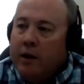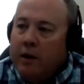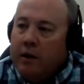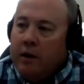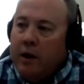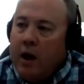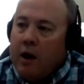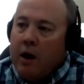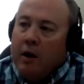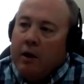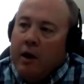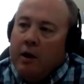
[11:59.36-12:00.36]

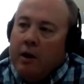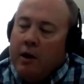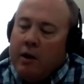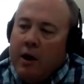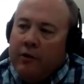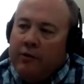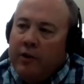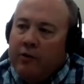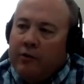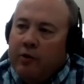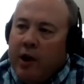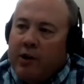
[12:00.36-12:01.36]
Yeah, in
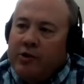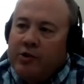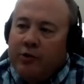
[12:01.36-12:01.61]
SDSU actually